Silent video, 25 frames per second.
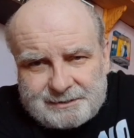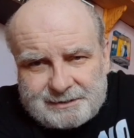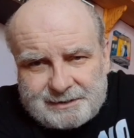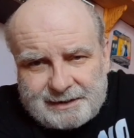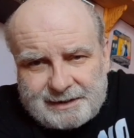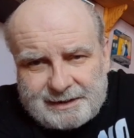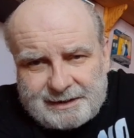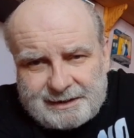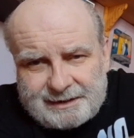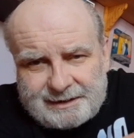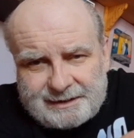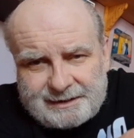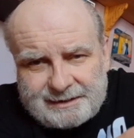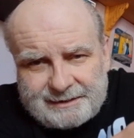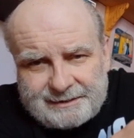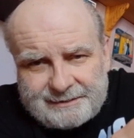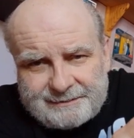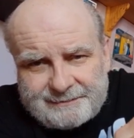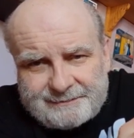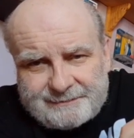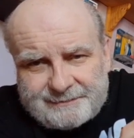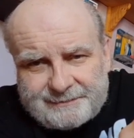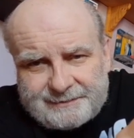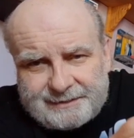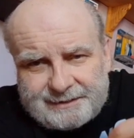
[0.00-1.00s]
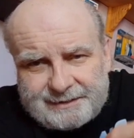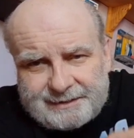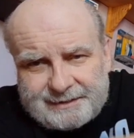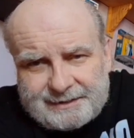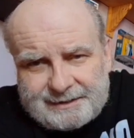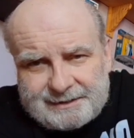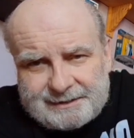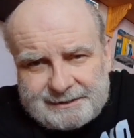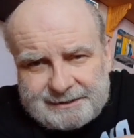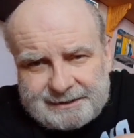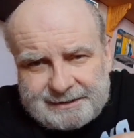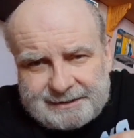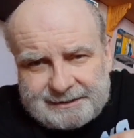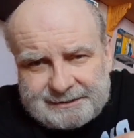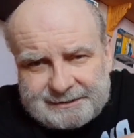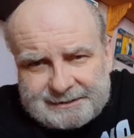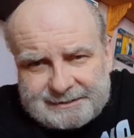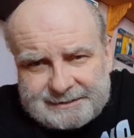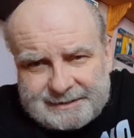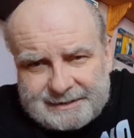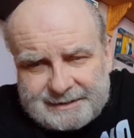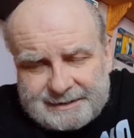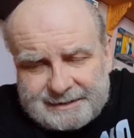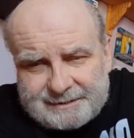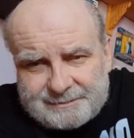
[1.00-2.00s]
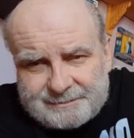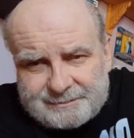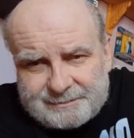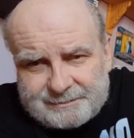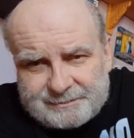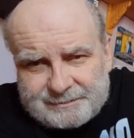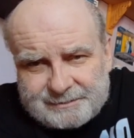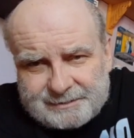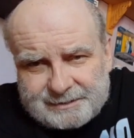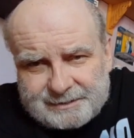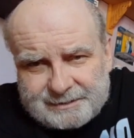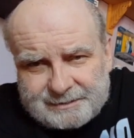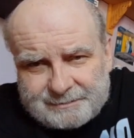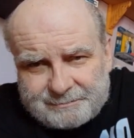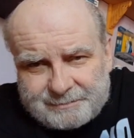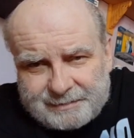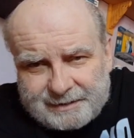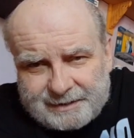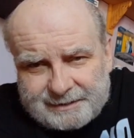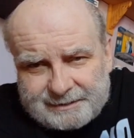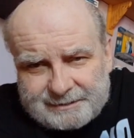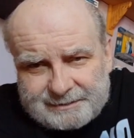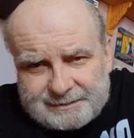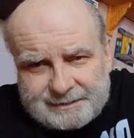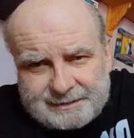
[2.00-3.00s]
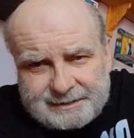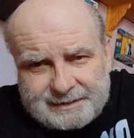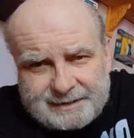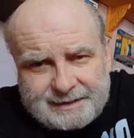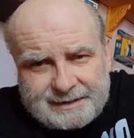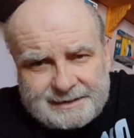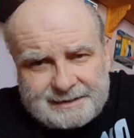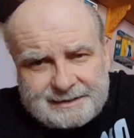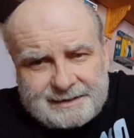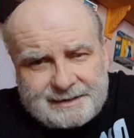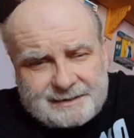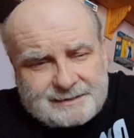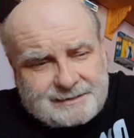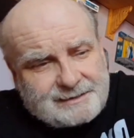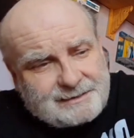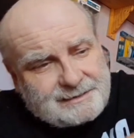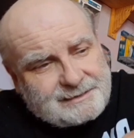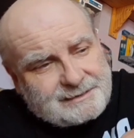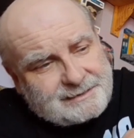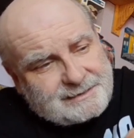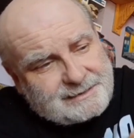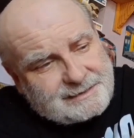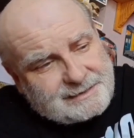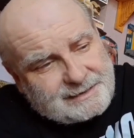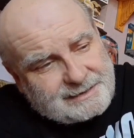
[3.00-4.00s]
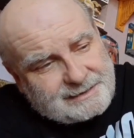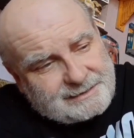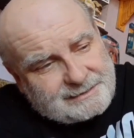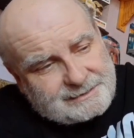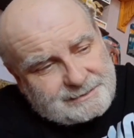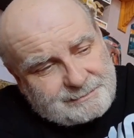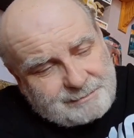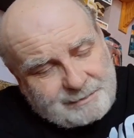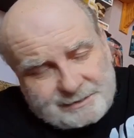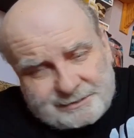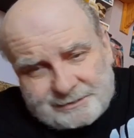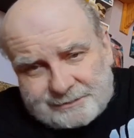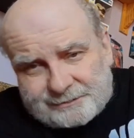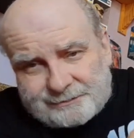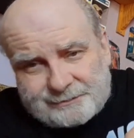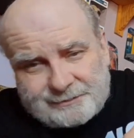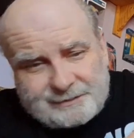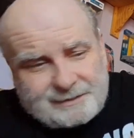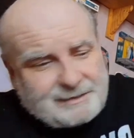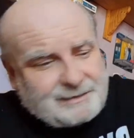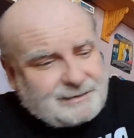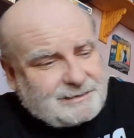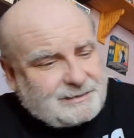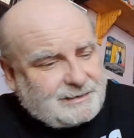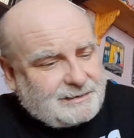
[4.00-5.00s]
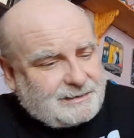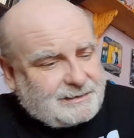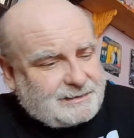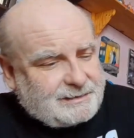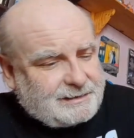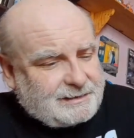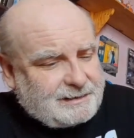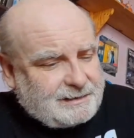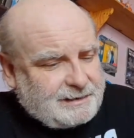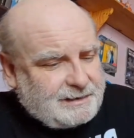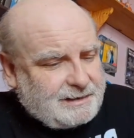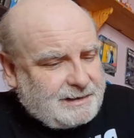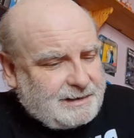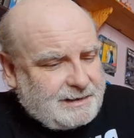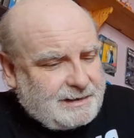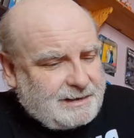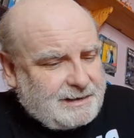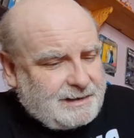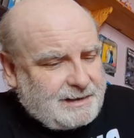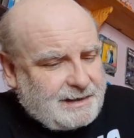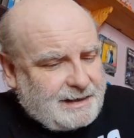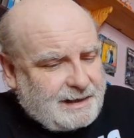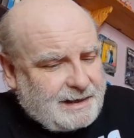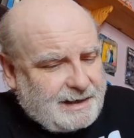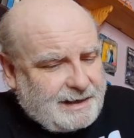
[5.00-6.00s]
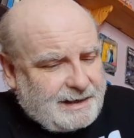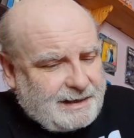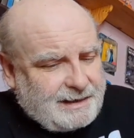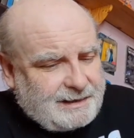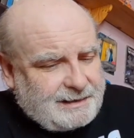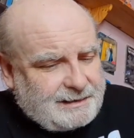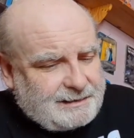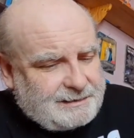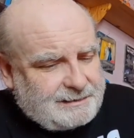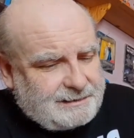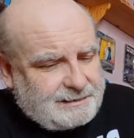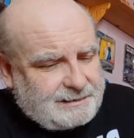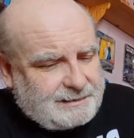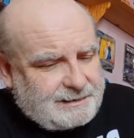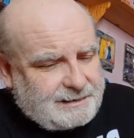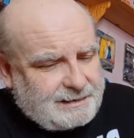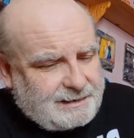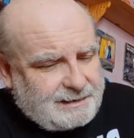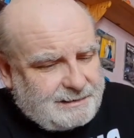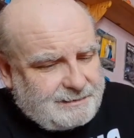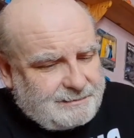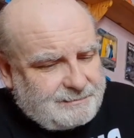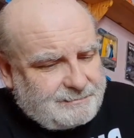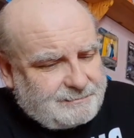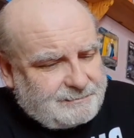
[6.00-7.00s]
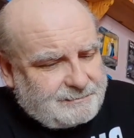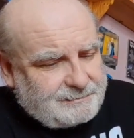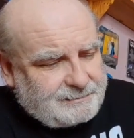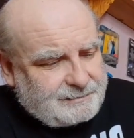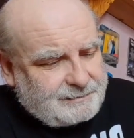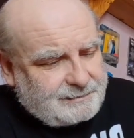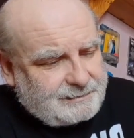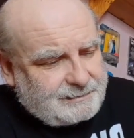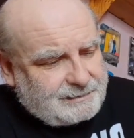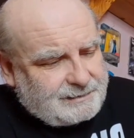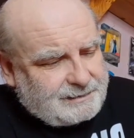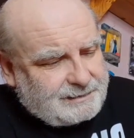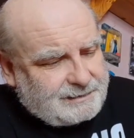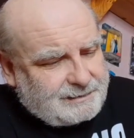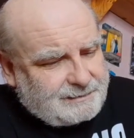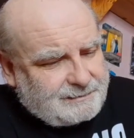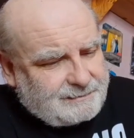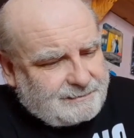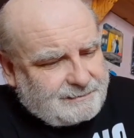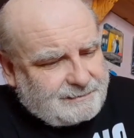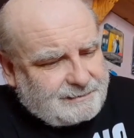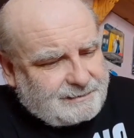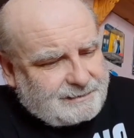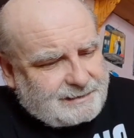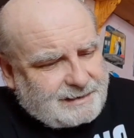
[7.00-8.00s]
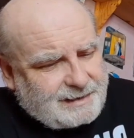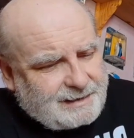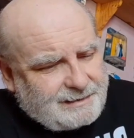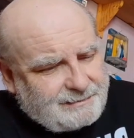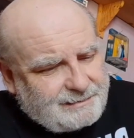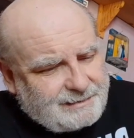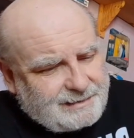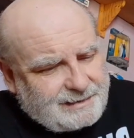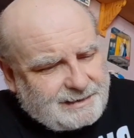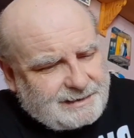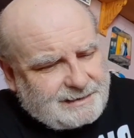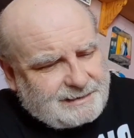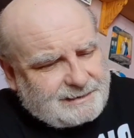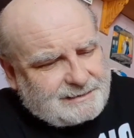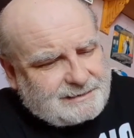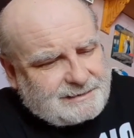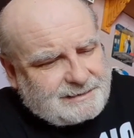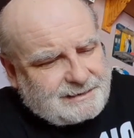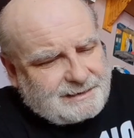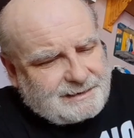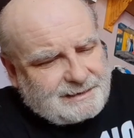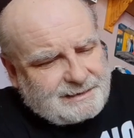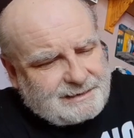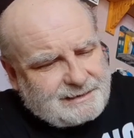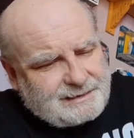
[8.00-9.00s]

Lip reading: Yeah. And then same, the back again. I think there are special features. And there it is.